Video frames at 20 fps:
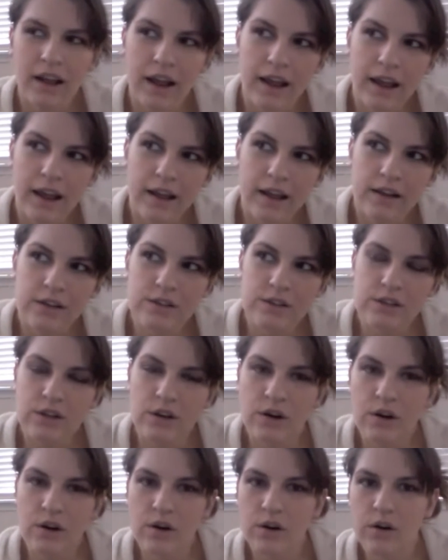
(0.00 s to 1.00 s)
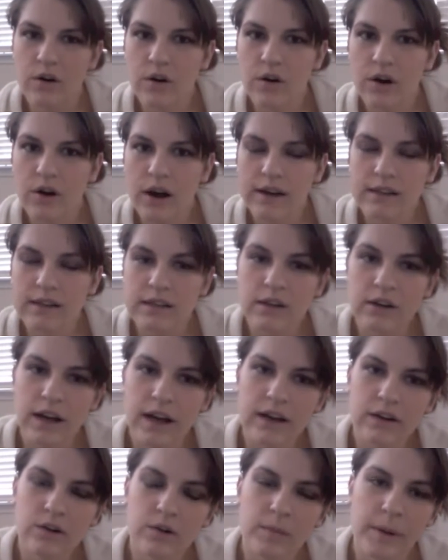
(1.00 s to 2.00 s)
And so I
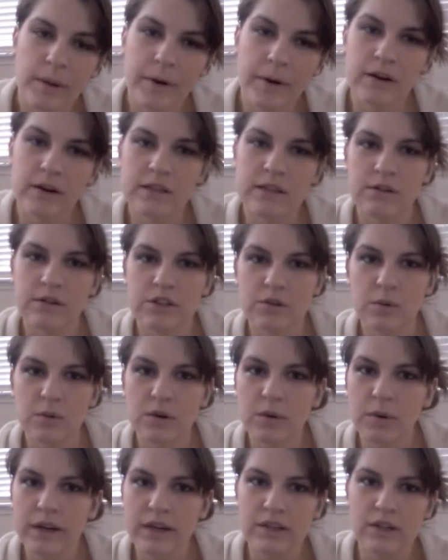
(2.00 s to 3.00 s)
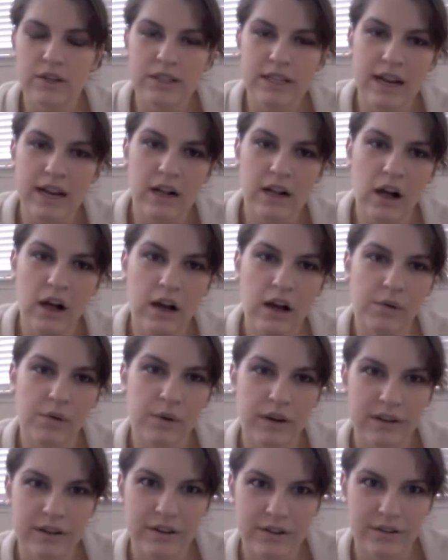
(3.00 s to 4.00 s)
told my parents I just wanted to wait until 10 o'clock. I
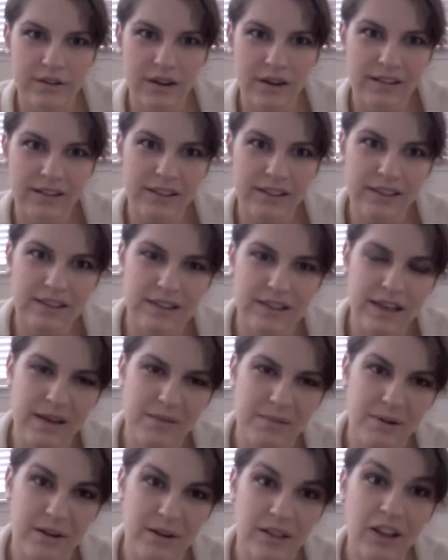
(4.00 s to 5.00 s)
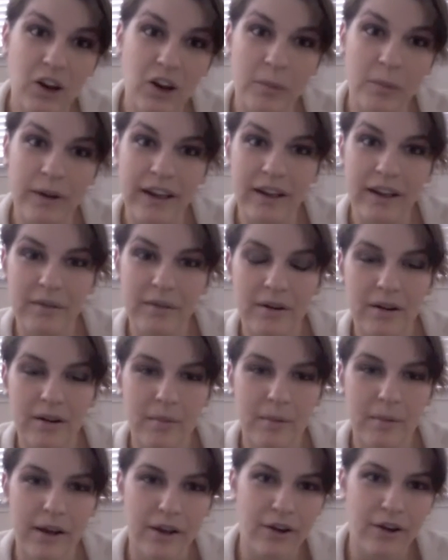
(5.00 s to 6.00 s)
wanted to at least labor a little bit on
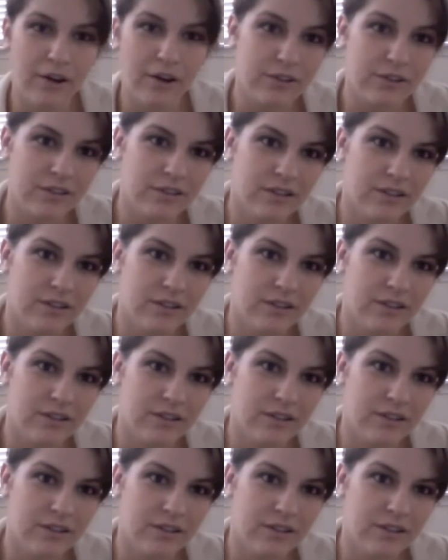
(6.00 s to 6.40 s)
my own.